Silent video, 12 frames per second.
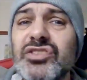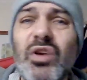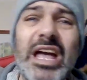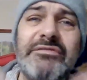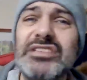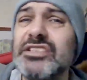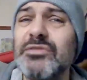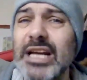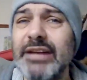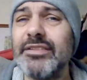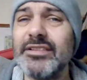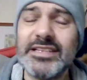Not every single
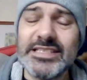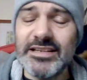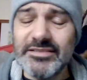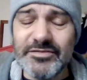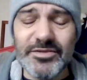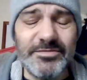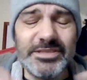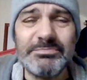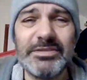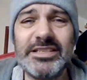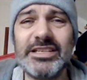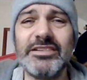gaff under the sun, of course,
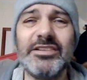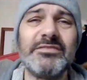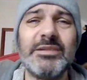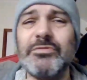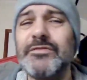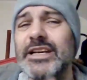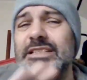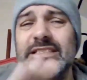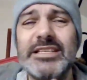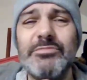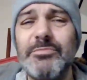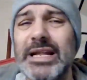but, you know, your double faces,
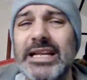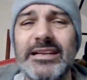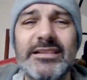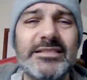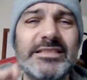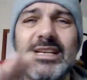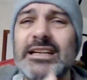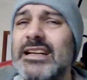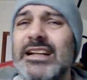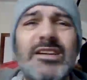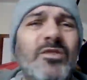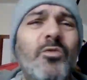double blankers,
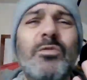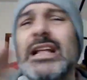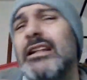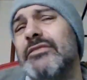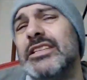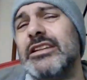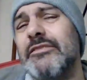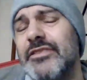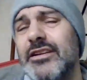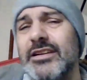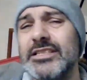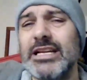all that lovely stuff,
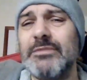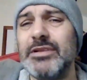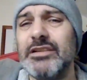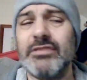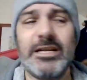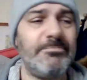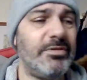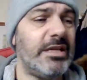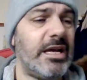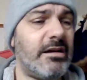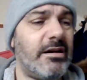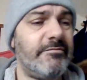guys. That would be great. But
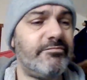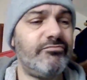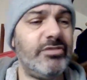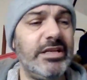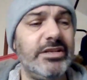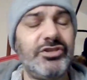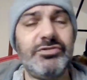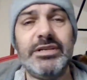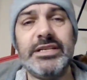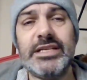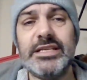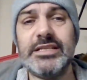no, I'm really
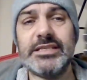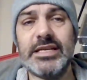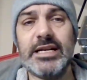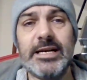enjoying these.